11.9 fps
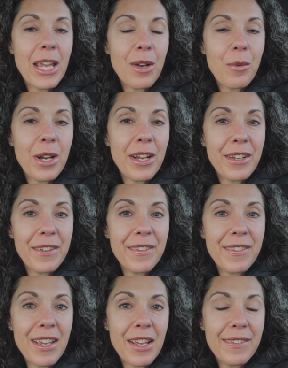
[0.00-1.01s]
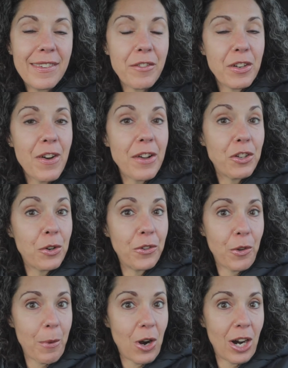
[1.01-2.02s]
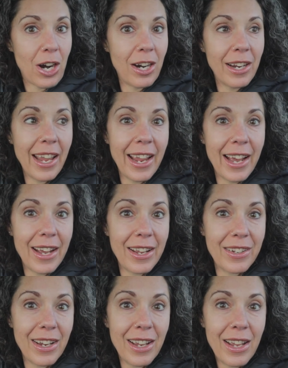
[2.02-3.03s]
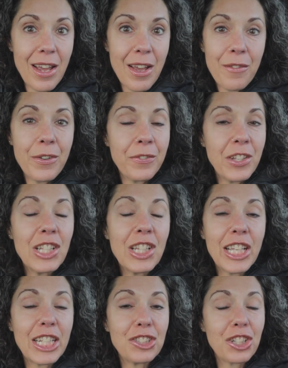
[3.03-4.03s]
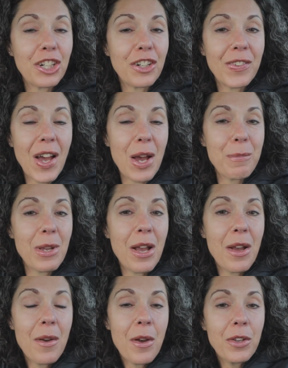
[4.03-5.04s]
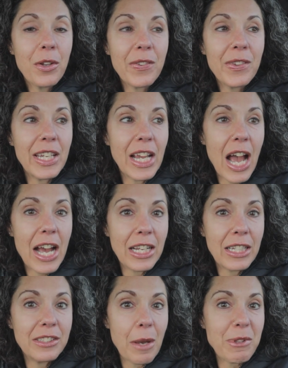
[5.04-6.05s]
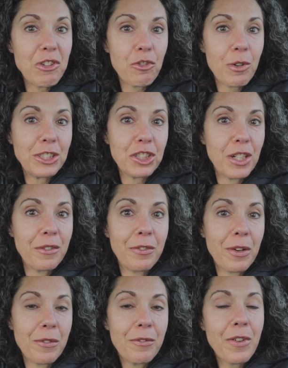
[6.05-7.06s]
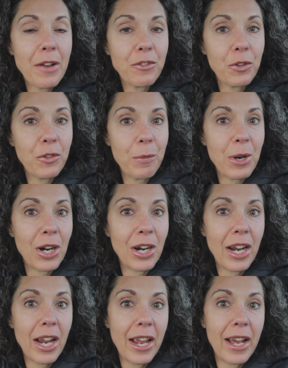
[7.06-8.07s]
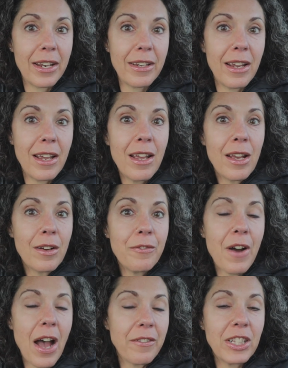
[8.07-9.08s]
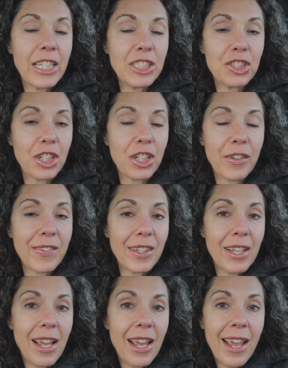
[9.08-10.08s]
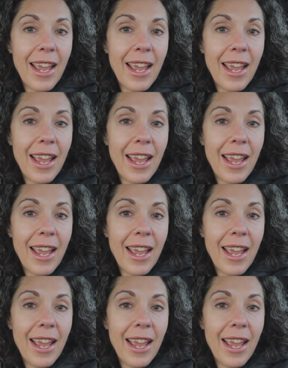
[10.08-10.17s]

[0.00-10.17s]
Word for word: It was 75 toes to bar and 50 clean and jerks. You'll see a demonstration of 5 toes to bar and 5 clean and jerks.